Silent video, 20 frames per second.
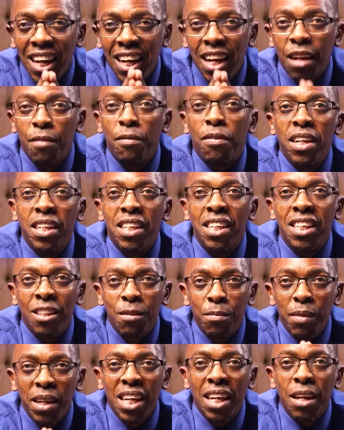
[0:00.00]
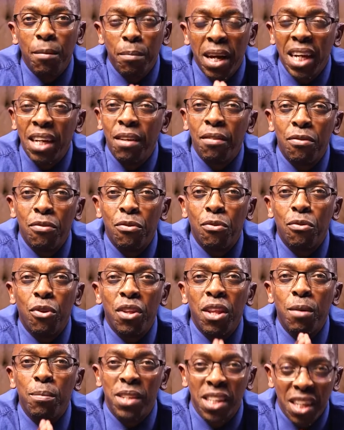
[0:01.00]
Netflix is making money
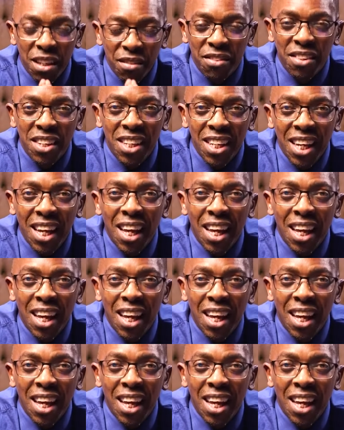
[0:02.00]
for themselves.